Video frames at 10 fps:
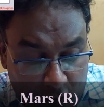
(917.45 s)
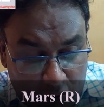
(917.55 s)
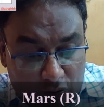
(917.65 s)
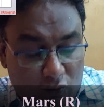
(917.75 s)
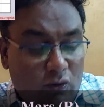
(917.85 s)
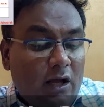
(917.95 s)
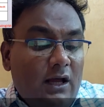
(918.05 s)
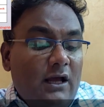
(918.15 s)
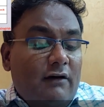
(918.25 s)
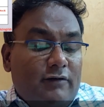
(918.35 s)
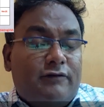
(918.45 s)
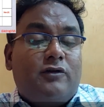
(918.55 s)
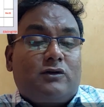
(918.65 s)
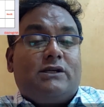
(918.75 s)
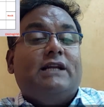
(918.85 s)
Also, fifth
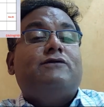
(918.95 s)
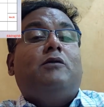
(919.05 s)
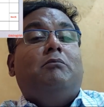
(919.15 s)
house stands for